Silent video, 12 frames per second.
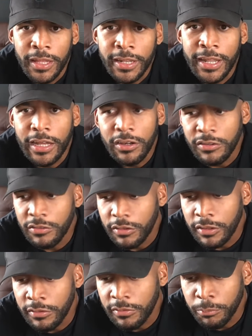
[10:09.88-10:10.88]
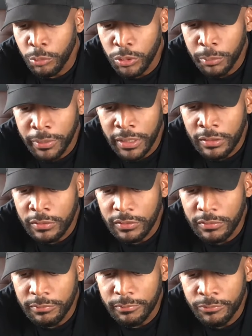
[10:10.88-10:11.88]
now it's more about
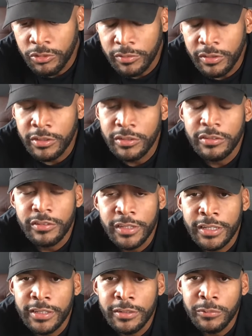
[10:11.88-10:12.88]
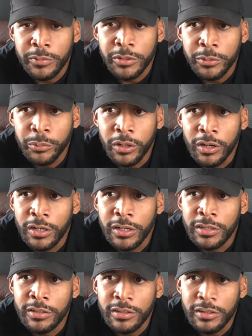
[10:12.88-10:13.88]
just understanding when you
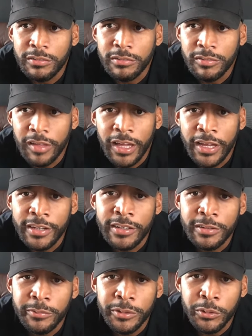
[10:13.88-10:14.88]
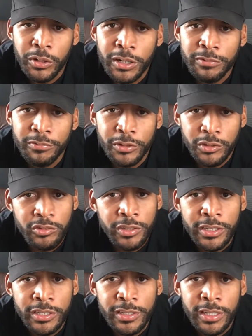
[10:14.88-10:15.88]
are tired, when you are
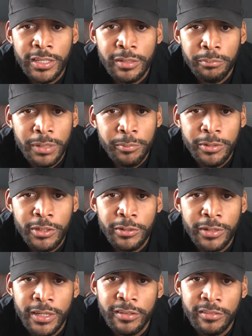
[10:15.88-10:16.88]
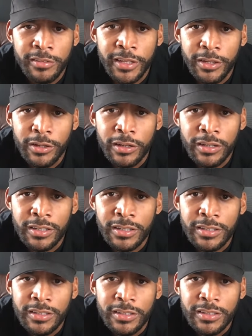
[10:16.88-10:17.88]
frustrated, like maybe don't answer that
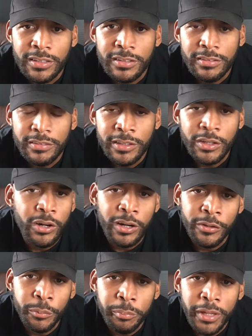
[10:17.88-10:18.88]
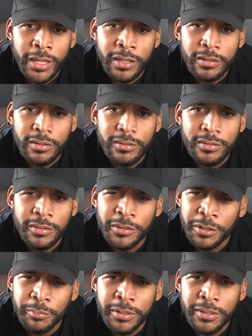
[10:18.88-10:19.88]
call and call them back. You
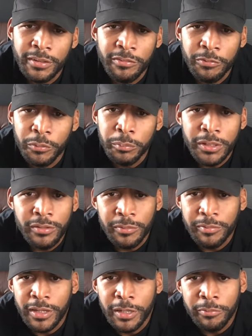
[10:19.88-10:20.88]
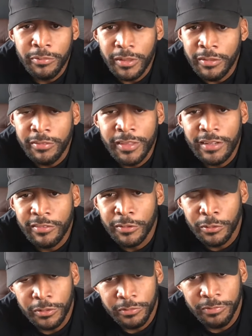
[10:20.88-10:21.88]
know what I mean? Because for me, sometimes it's
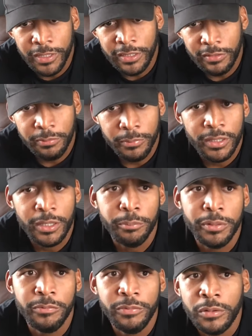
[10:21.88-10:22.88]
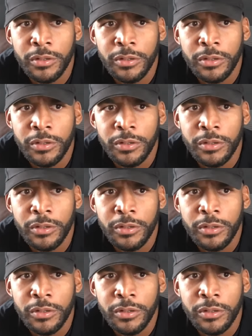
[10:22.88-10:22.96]
Nocturnal Effects, my company,